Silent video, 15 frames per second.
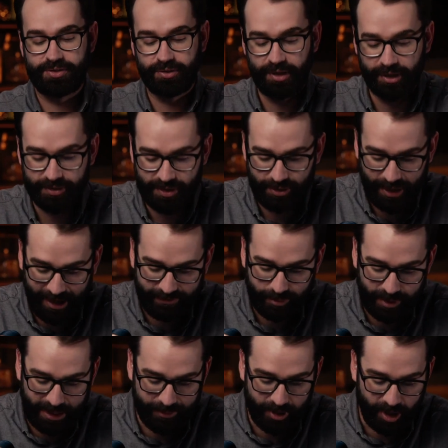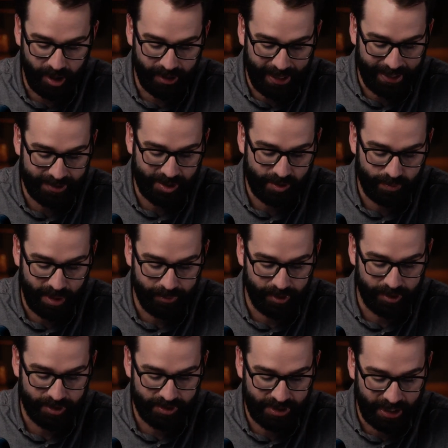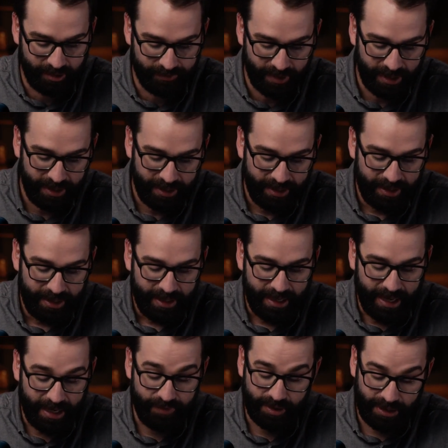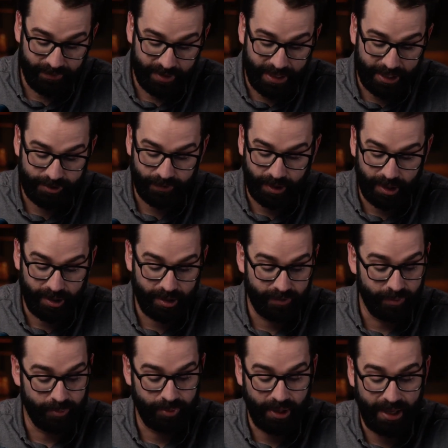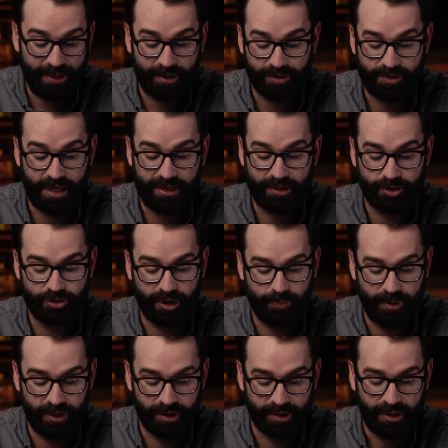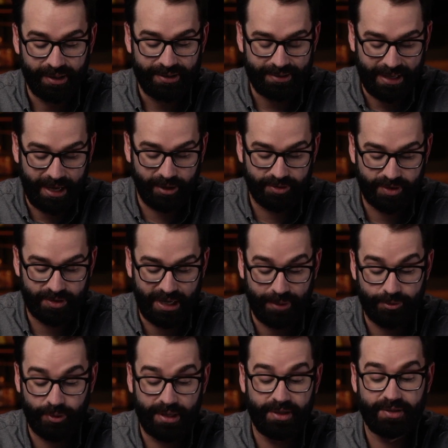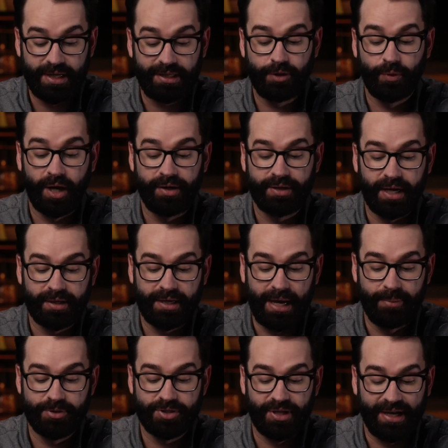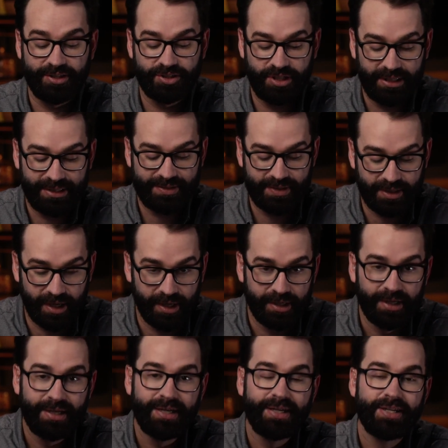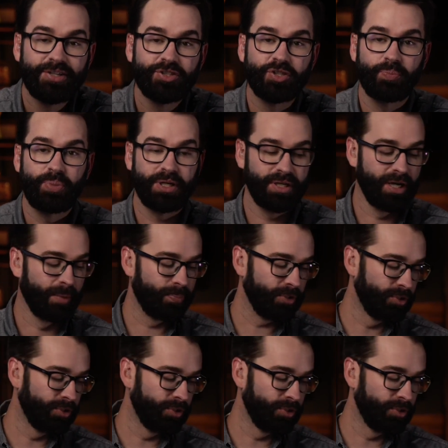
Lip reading: studios, then you have to become an all-access member yourself. If you live in Nashville area, have been planning and taking a trip here, now's the time. So head to dailywire.com/tickets today to pick up